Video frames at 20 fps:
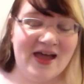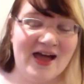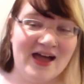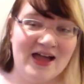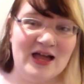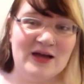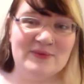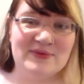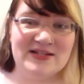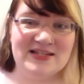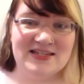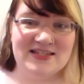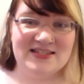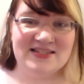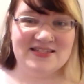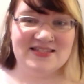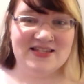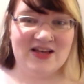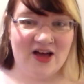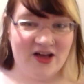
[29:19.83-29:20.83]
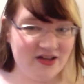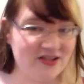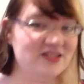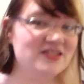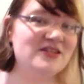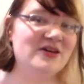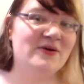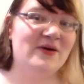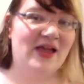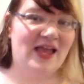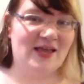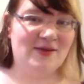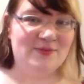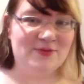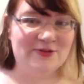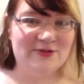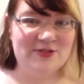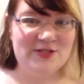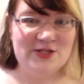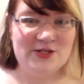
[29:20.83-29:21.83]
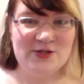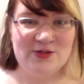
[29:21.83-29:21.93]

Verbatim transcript: I was also able